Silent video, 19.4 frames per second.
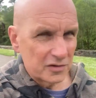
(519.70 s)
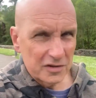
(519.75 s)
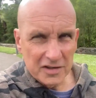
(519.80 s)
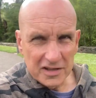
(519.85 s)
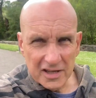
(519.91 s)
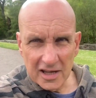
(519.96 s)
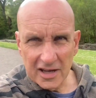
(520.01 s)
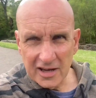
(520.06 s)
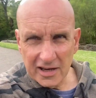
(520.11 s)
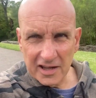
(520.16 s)
to
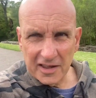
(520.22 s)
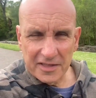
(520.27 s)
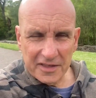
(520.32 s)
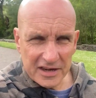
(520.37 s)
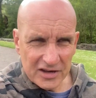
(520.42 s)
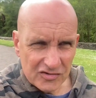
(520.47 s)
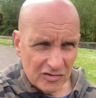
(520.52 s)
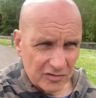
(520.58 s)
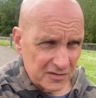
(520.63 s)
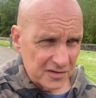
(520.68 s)
the
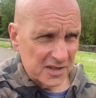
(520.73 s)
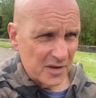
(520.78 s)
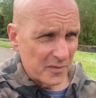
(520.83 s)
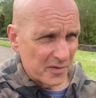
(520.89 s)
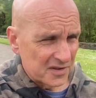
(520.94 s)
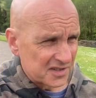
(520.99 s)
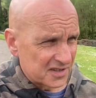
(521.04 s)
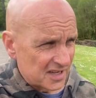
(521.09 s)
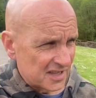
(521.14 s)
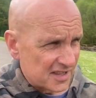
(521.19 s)
cathedral so you
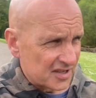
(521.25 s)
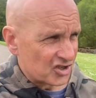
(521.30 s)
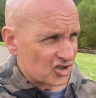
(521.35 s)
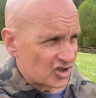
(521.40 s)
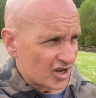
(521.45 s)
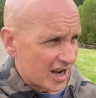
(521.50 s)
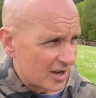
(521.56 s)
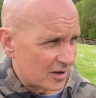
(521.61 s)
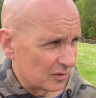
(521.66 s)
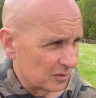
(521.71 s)
can see the
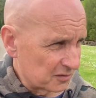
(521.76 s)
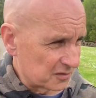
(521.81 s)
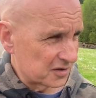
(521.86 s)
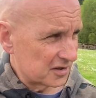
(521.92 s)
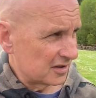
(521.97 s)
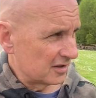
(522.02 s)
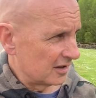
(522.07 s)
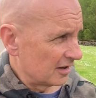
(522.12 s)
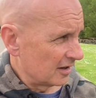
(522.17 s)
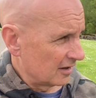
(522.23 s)
shackles
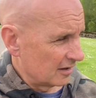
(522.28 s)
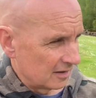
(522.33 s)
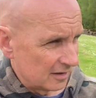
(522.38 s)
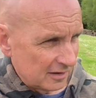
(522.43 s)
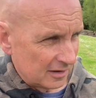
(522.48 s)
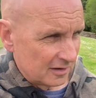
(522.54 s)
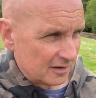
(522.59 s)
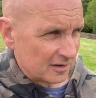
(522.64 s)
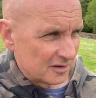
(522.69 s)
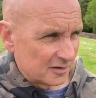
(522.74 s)

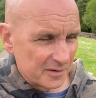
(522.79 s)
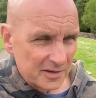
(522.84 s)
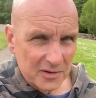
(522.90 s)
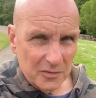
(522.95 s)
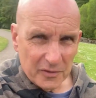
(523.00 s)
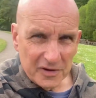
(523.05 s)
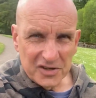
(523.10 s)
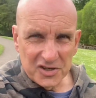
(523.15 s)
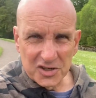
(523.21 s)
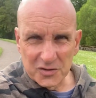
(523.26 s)
where the
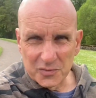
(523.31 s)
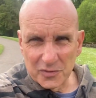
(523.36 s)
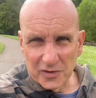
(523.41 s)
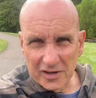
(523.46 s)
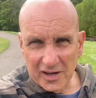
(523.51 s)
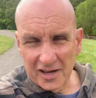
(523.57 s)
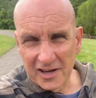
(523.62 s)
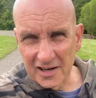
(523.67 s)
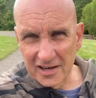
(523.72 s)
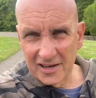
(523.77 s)
witches were
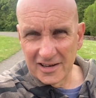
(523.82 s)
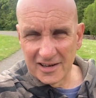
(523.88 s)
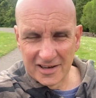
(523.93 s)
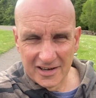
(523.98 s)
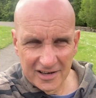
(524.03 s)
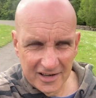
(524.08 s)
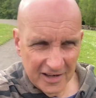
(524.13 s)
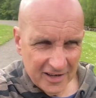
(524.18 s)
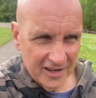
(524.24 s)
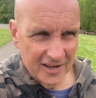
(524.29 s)
kind of
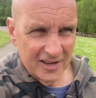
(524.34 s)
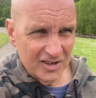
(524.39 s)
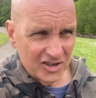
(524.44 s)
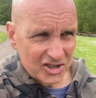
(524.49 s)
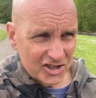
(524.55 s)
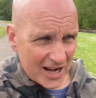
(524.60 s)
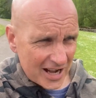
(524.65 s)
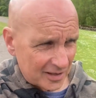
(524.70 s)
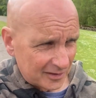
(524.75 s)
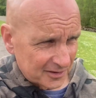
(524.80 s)

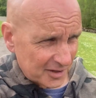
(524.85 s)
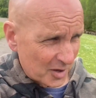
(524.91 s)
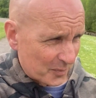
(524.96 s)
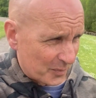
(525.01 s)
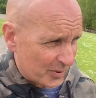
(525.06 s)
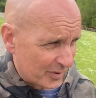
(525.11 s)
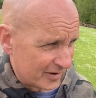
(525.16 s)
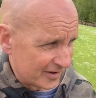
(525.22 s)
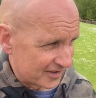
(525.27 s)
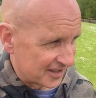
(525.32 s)
shackled up
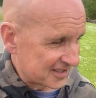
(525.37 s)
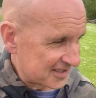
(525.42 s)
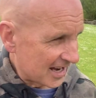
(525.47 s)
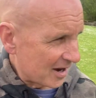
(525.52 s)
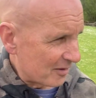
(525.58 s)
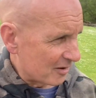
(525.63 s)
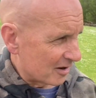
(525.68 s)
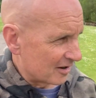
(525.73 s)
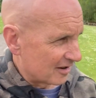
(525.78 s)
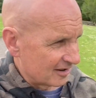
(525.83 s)
at the
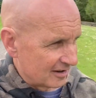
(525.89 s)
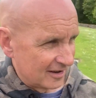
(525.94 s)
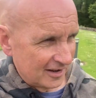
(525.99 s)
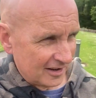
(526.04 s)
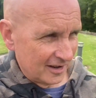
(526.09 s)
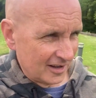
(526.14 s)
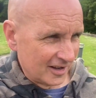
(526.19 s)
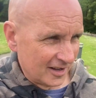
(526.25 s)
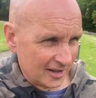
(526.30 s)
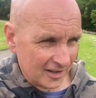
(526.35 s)
tower
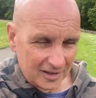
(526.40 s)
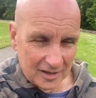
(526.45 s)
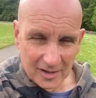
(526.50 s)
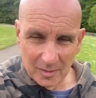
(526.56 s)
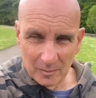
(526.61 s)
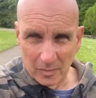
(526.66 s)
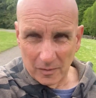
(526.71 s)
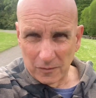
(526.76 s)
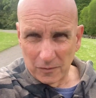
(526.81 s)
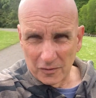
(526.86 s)

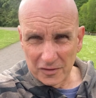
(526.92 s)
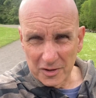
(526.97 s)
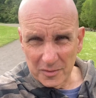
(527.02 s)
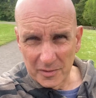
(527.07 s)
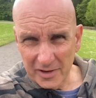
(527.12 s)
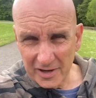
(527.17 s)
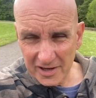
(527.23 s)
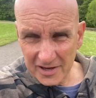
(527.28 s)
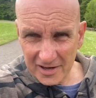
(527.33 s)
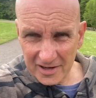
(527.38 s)
before they were
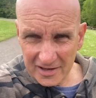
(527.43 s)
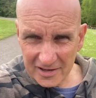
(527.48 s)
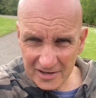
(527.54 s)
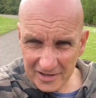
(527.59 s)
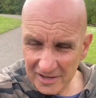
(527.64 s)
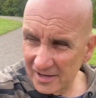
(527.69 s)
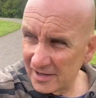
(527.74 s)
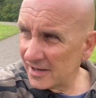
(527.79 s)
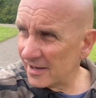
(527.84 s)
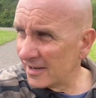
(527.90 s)
kind of
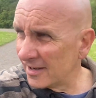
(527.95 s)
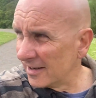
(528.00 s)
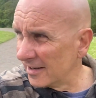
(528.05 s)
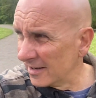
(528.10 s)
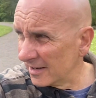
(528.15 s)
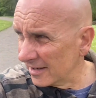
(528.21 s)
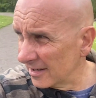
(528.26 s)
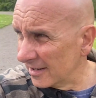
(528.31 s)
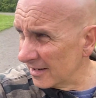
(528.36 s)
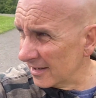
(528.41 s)

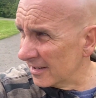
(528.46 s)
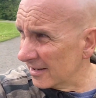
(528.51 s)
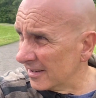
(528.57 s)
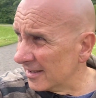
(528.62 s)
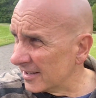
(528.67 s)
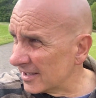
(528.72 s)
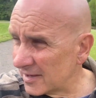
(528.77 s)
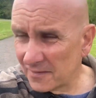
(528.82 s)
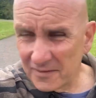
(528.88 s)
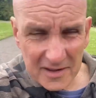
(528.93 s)

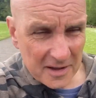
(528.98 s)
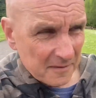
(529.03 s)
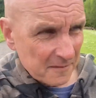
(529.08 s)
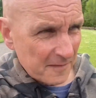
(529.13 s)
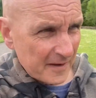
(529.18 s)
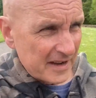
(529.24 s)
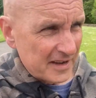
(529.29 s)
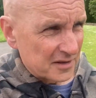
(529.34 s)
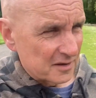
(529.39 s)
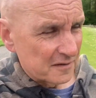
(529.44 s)
given their
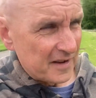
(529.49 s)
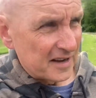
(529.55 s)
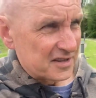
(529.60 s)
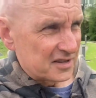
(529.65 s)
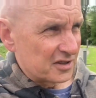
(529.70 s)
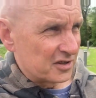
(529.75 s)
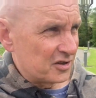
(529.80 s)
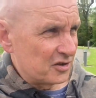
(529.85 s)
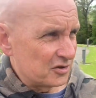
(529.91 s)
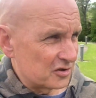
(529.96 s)
fate of
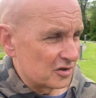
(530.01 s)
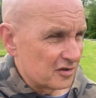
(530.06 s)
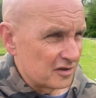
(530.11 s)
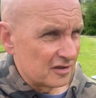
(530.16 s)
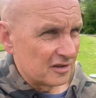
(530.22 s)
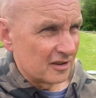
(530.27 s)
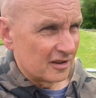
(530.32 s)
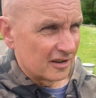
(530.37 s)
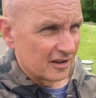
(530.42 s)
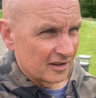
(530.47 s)

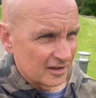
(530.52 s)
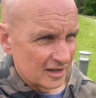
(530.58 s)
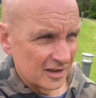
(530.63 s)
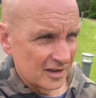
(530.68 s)
execution,